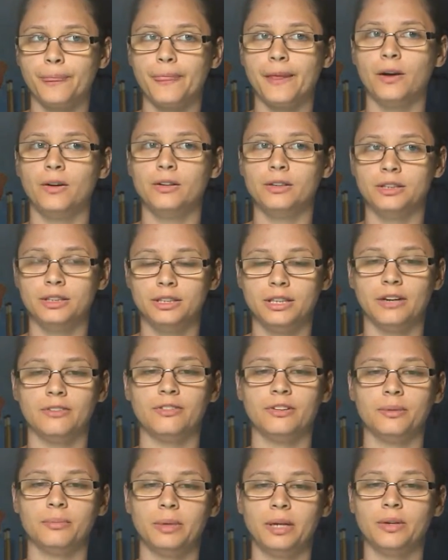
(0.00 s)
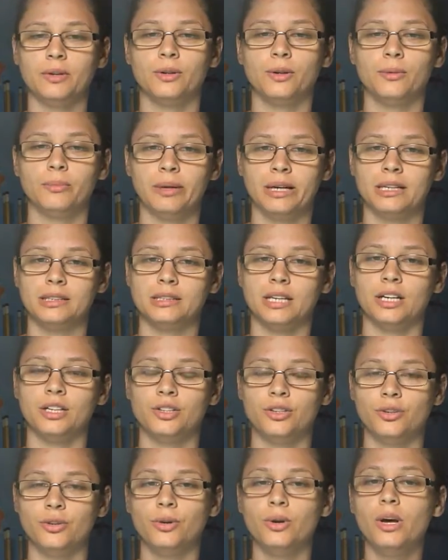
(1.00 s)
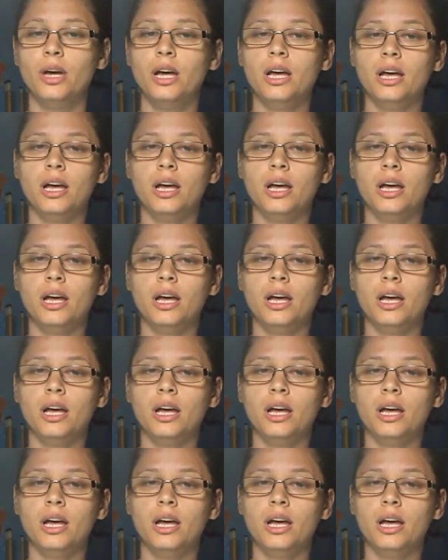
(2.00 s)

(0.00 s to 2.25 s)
That will definitely be cool, because I do,